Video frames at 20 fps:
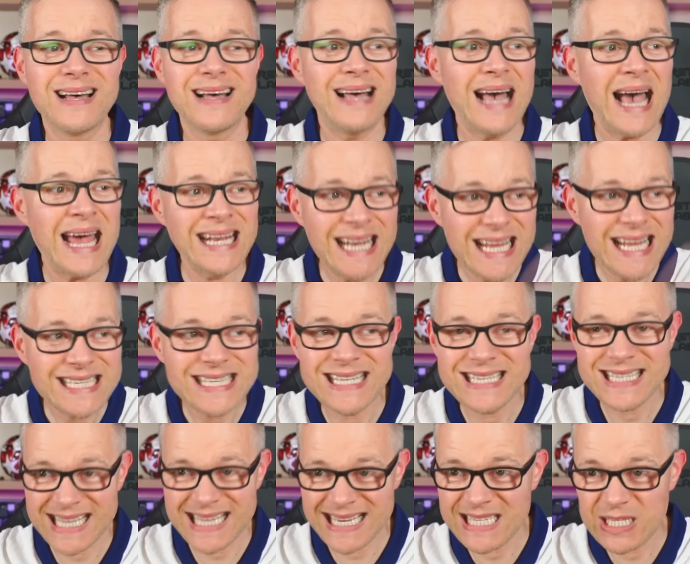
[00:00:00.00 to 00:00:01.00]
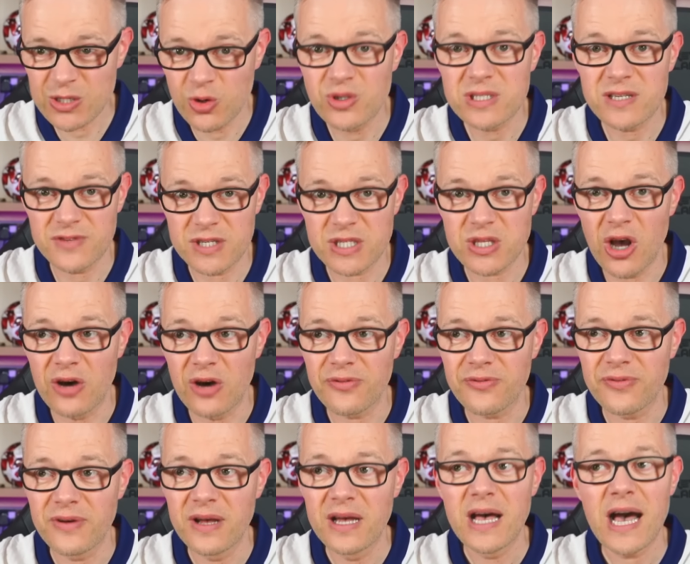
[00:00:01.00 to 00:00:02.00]
and listen to this sort of stuff.
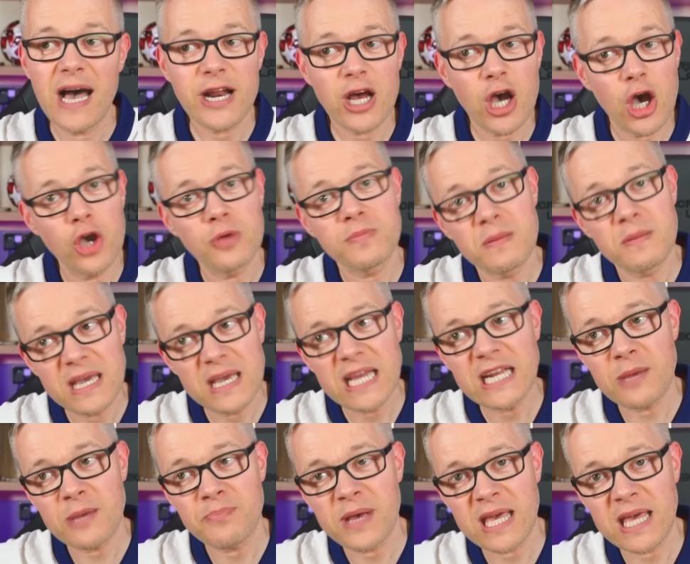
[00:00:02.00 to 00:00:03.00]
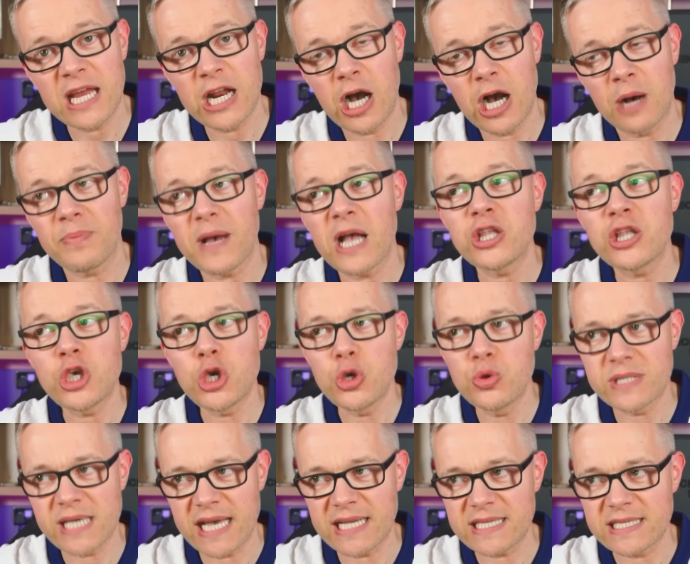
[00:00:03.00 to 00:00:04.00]
And I hope the media pick it up and use
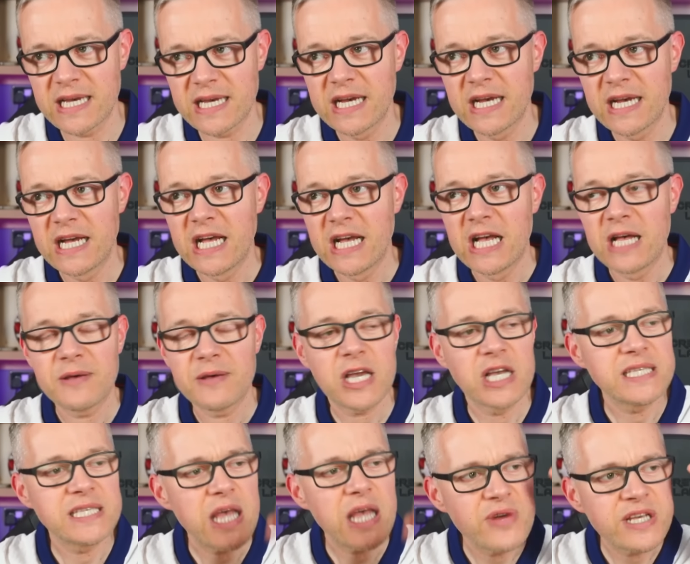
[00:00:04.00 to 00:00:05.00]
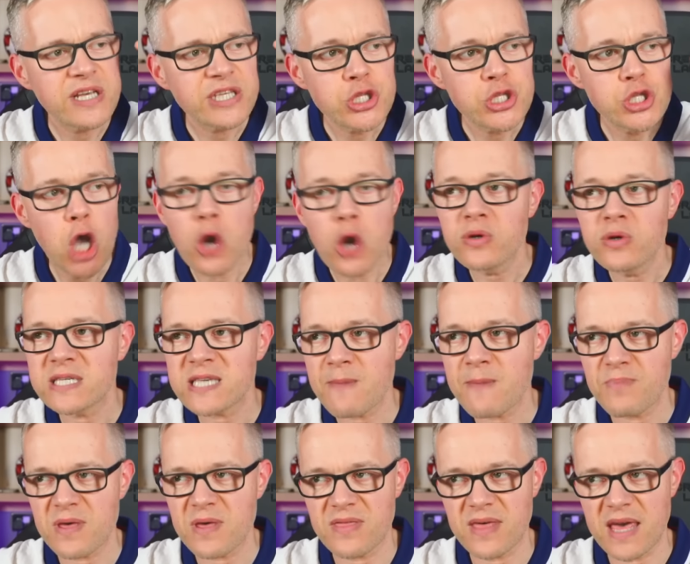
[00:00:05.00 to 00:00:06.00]
it. Because there is no
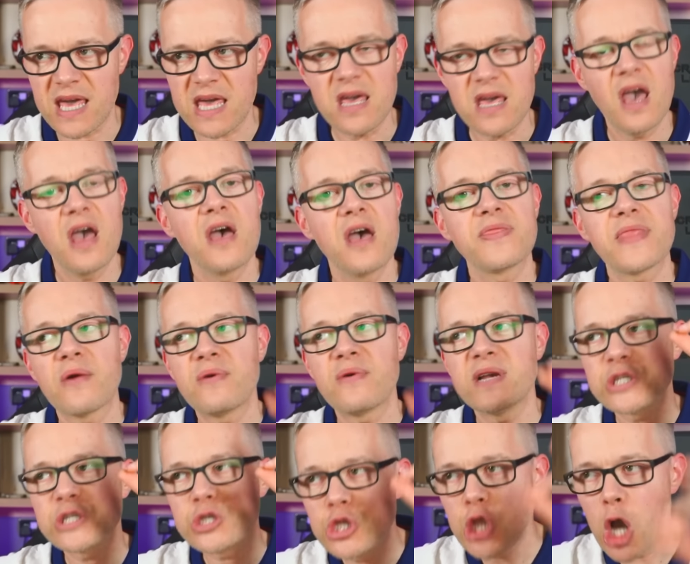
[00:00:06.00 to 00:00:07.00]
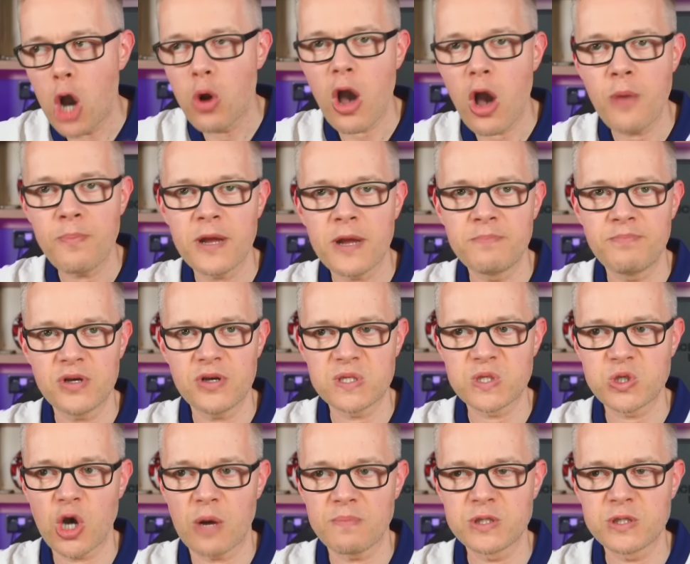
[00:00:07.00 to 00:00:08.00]
sympathy. There is no open bus
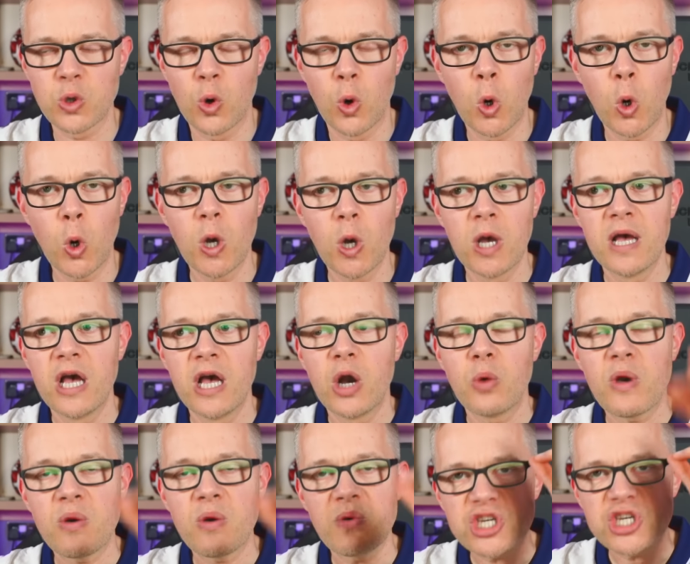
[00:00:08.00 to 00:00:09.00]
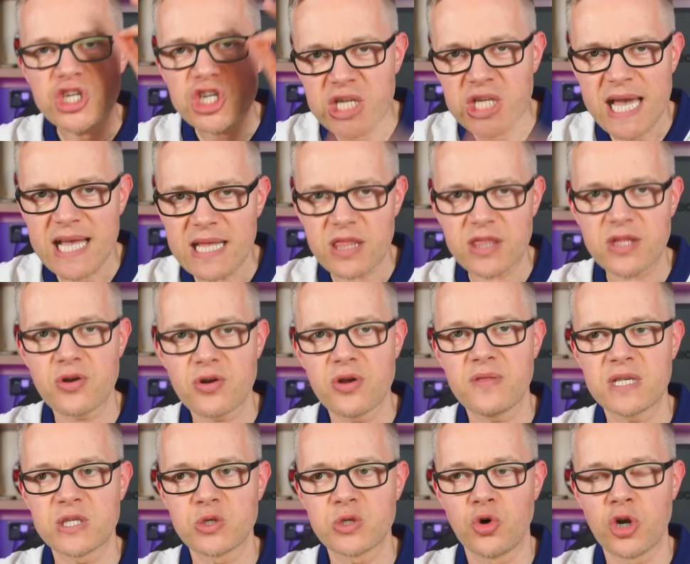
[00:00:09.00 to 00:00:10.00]
top tour. We were shit through the
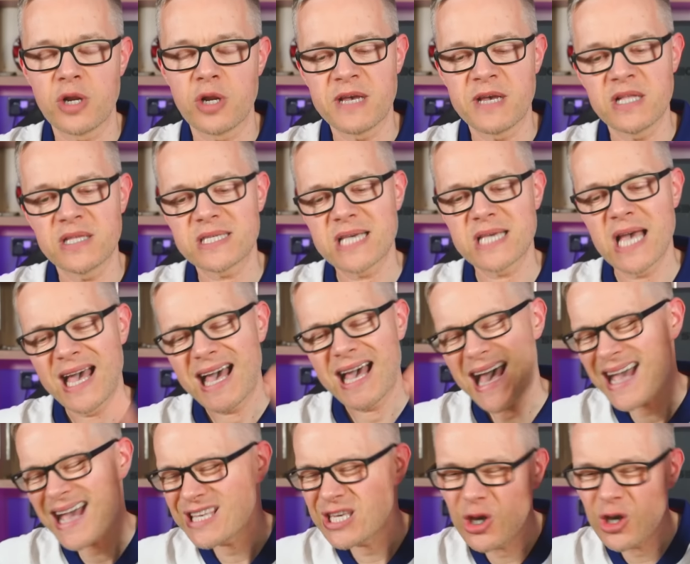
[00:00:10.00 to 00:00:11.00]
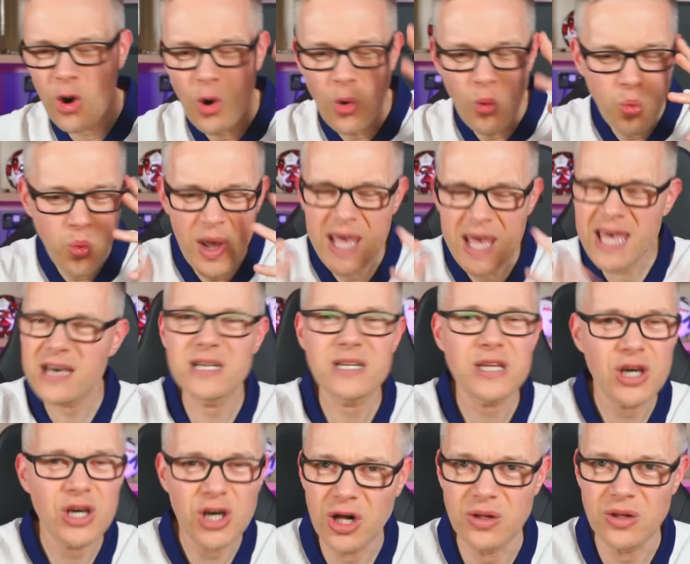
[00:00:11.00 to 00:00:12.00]
tournament. And your weird
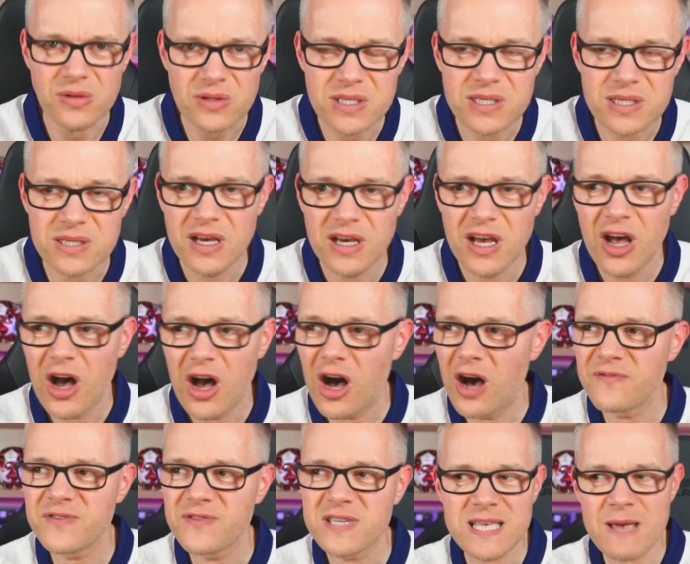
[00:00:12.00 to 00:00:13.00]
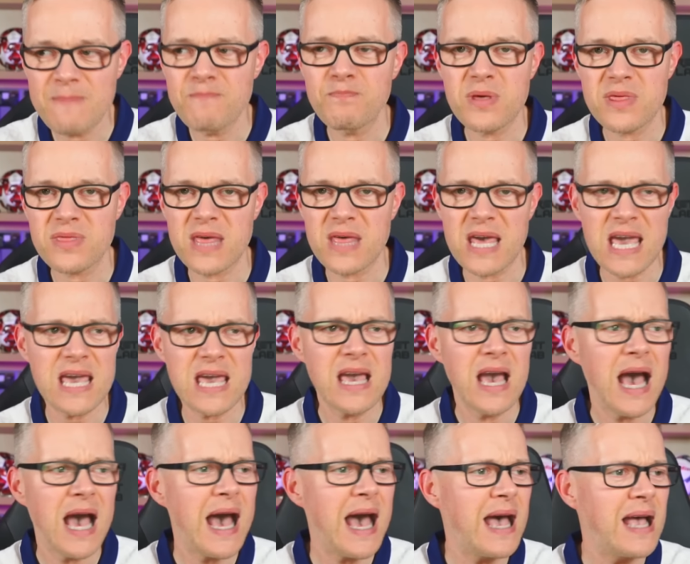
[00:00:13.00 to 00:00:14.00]
cult of sympathy
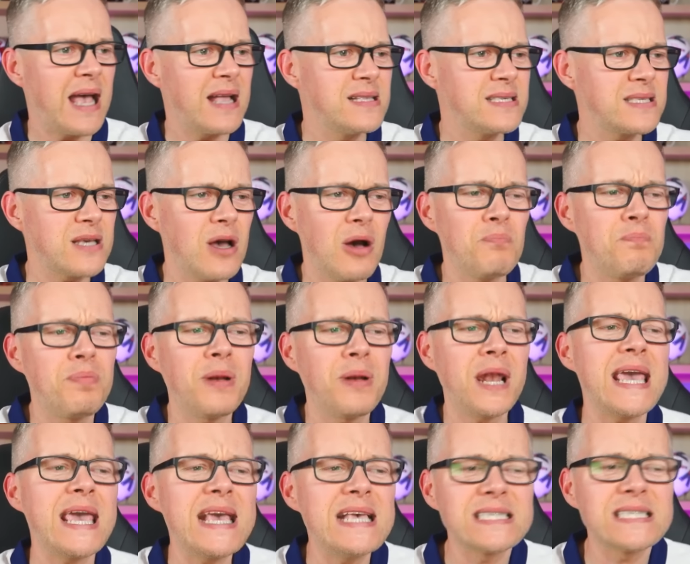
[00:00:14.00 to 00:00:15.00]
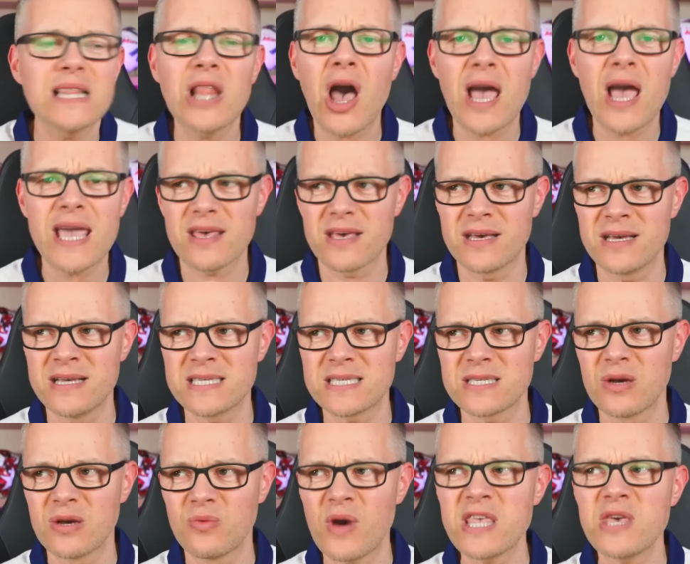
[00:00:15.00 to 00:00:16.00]
and please like us
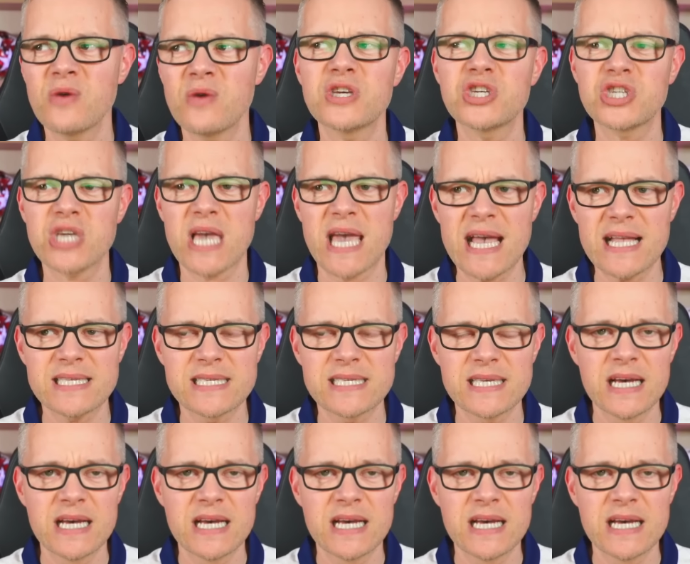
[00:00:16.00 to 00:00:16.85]
when you were shit,